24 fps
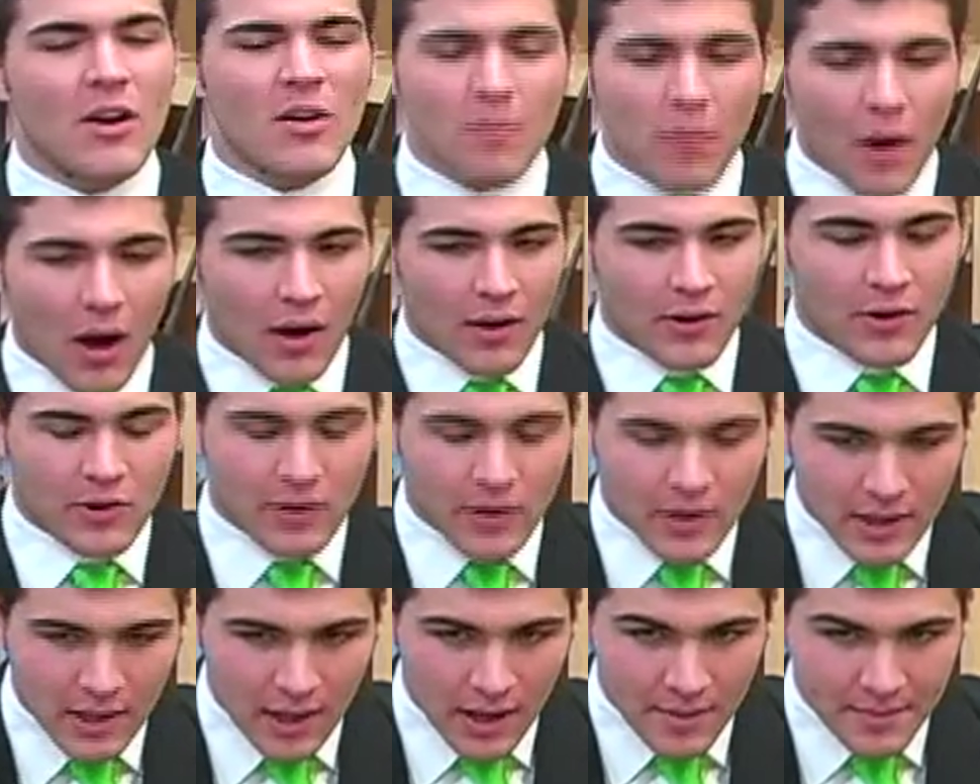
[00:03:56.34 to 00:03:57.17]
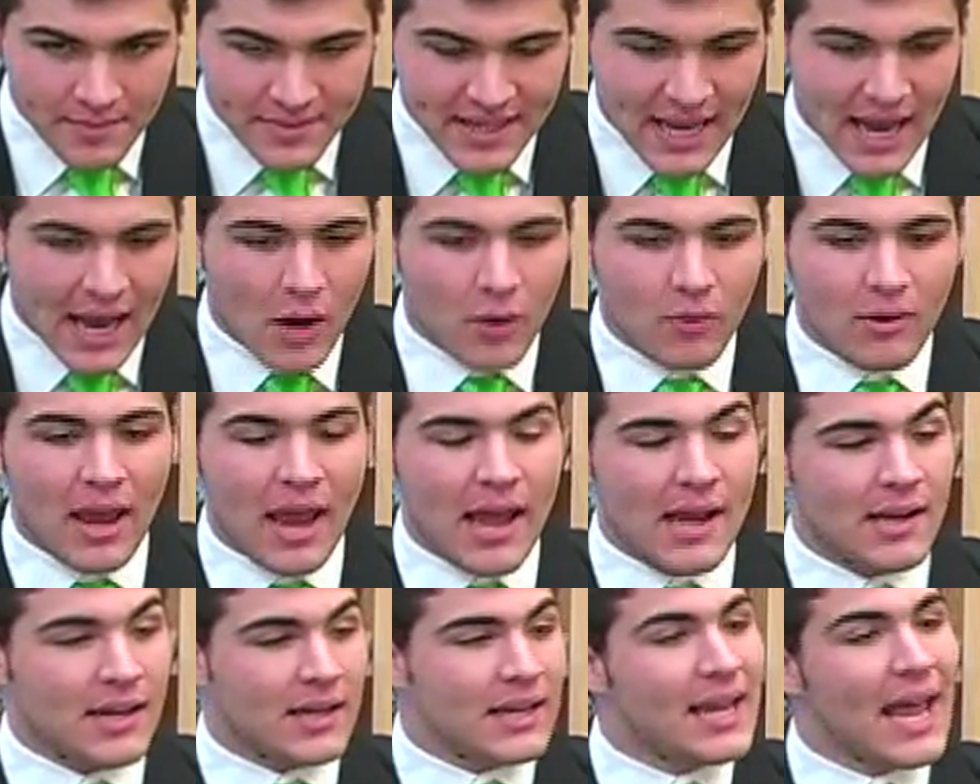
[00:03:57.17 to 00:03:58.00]
Harry Potter comes out
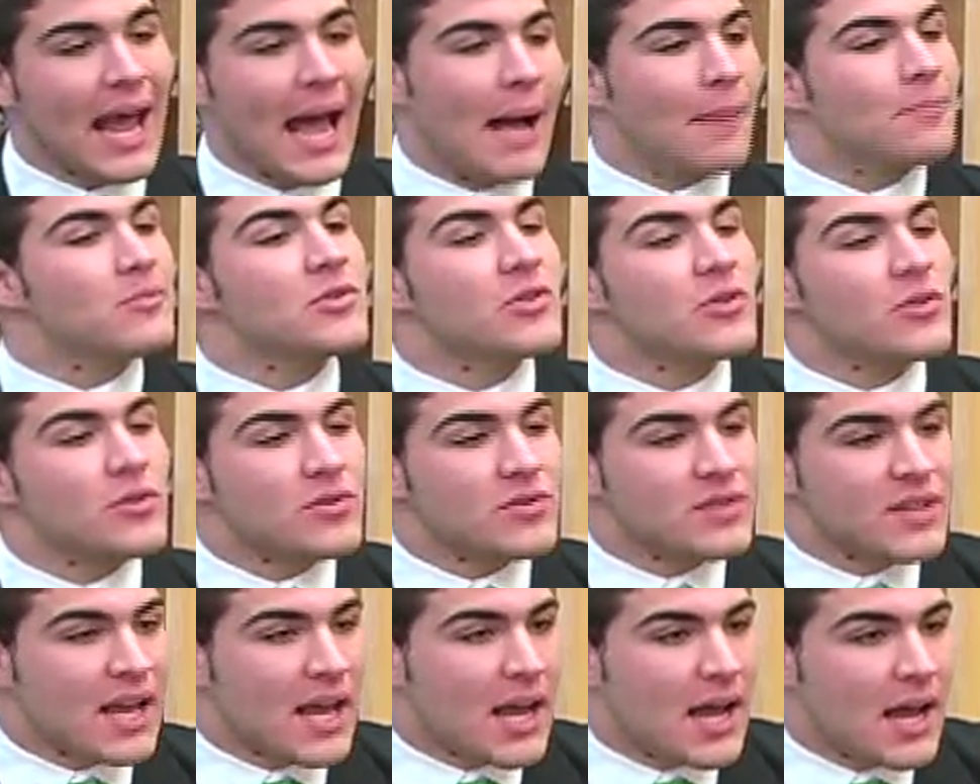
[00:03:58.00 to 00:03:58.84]
and it captures